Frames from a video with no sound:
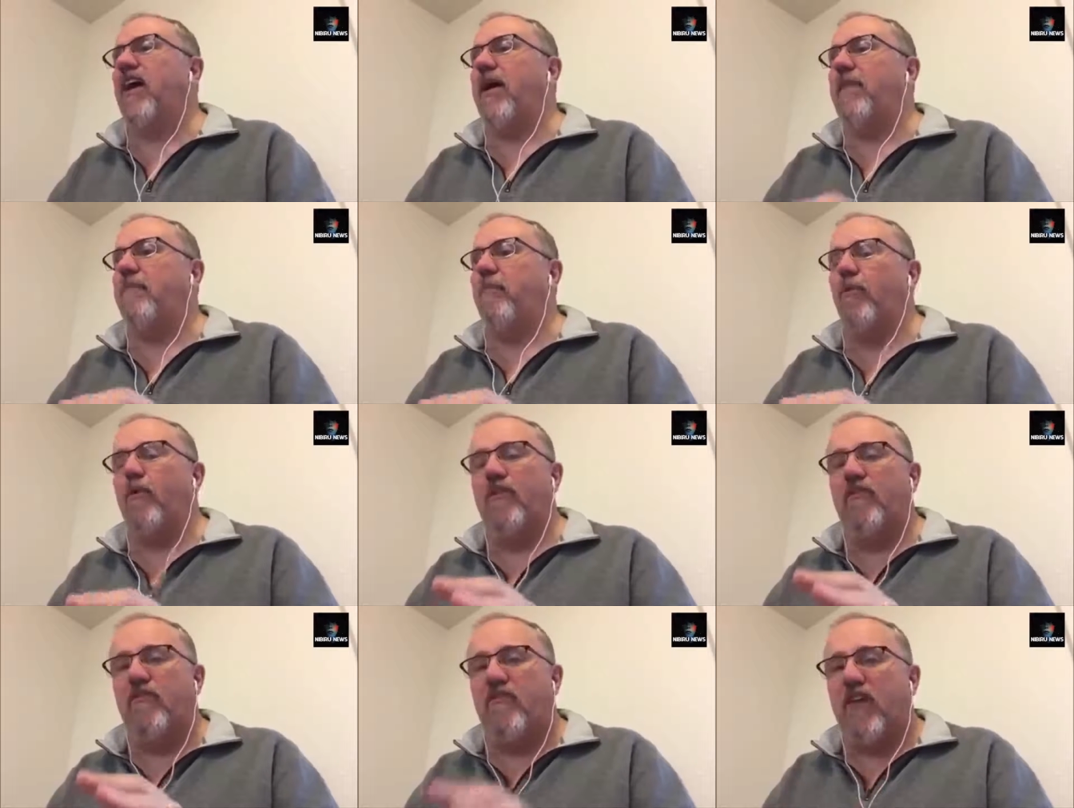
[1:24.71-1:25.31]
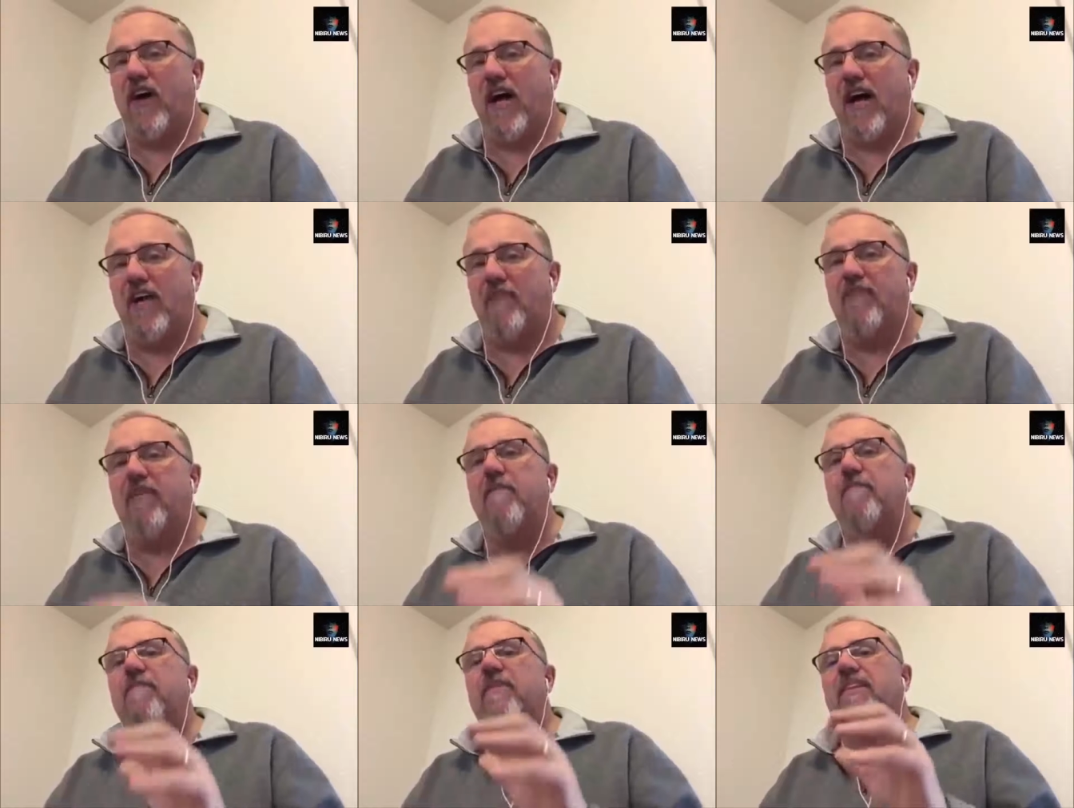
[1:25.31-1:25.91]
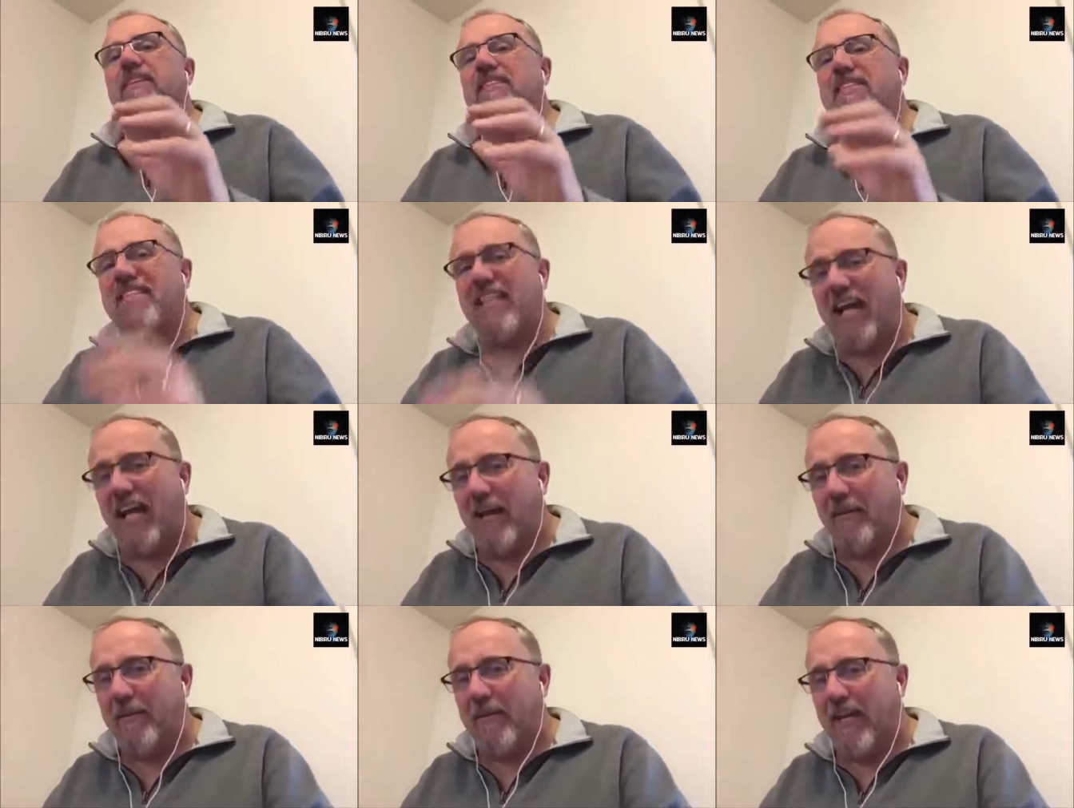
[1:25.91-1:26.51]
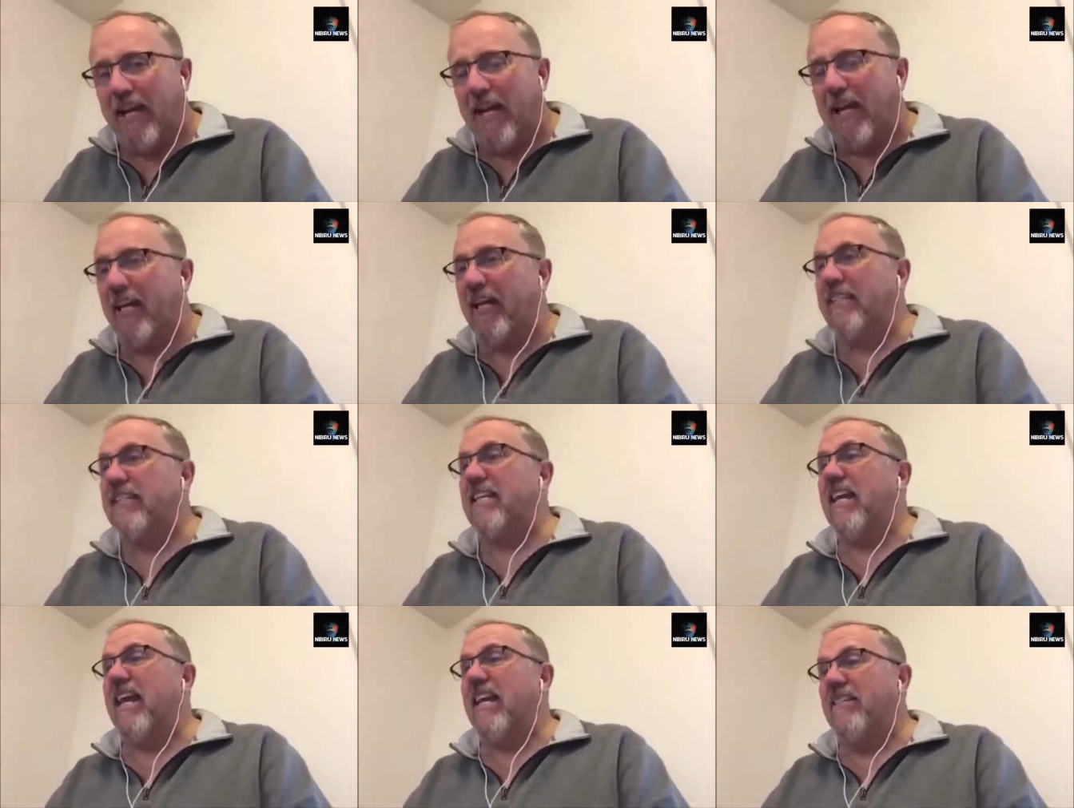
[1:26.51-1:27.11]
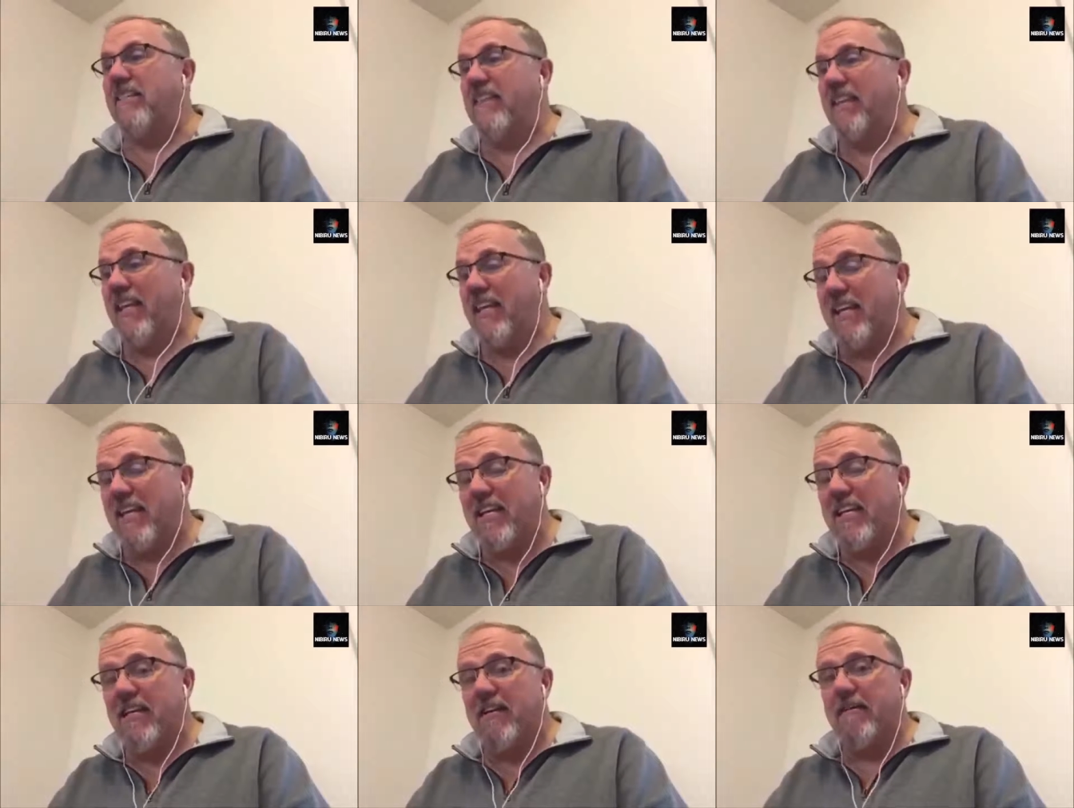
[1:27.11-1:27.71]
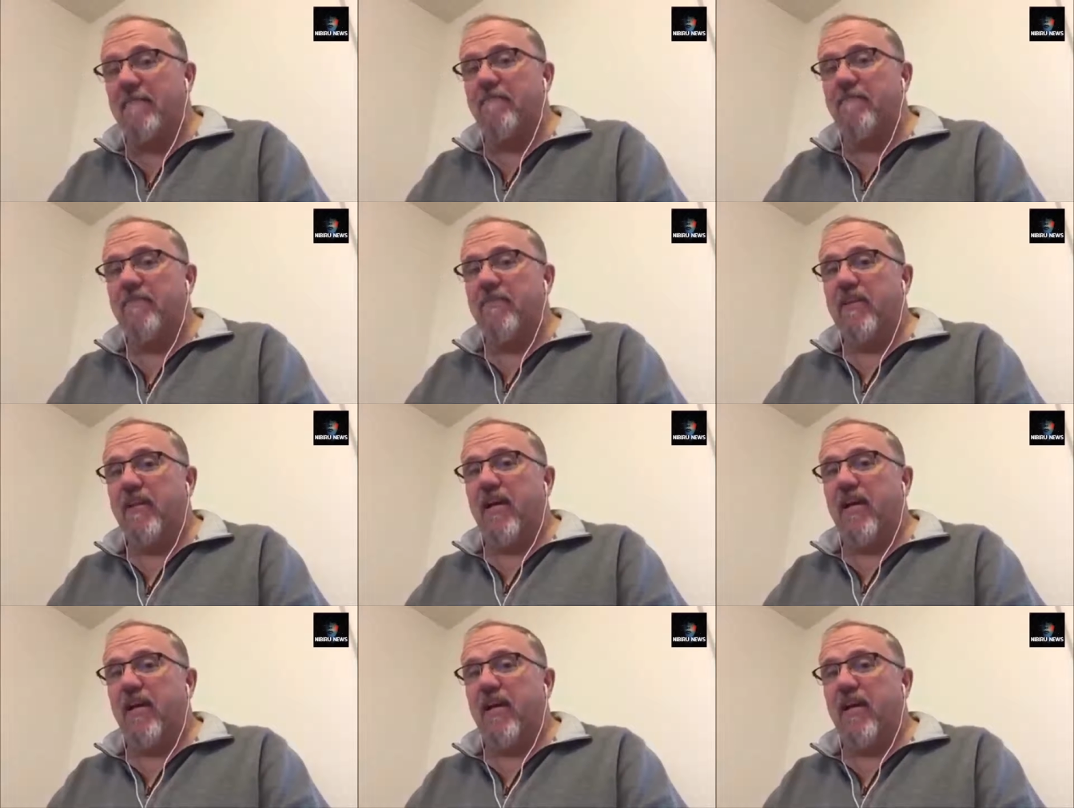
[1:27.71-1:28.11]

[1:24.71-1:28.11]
5.5 Solomon Islands, and then